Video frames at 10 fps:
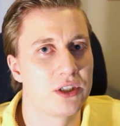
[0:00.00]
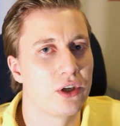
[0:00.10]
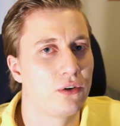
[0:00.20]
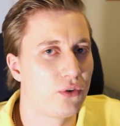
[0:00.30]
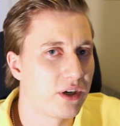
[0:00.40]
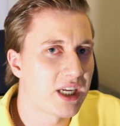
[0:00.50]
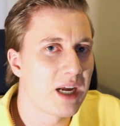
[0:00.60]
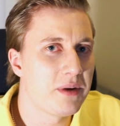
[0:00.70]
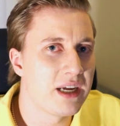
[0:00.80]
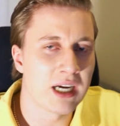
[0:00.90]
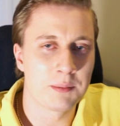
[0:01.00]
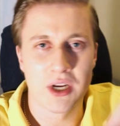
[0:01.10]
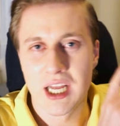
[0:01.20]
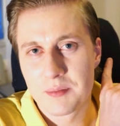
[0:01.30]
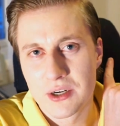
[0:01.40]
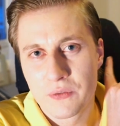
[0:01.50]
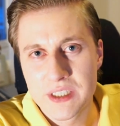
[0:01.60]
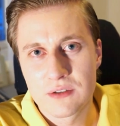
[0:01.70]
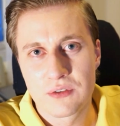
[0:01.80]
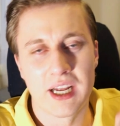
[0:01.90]
So for the time being, I'm gonna have my
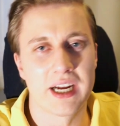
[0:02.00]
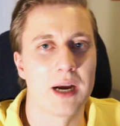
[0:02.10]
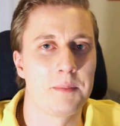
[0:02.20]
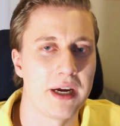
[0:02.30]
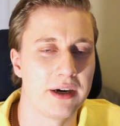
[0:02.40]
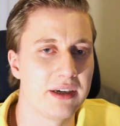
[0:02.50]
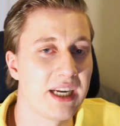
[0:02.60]
Norwegian flag up here.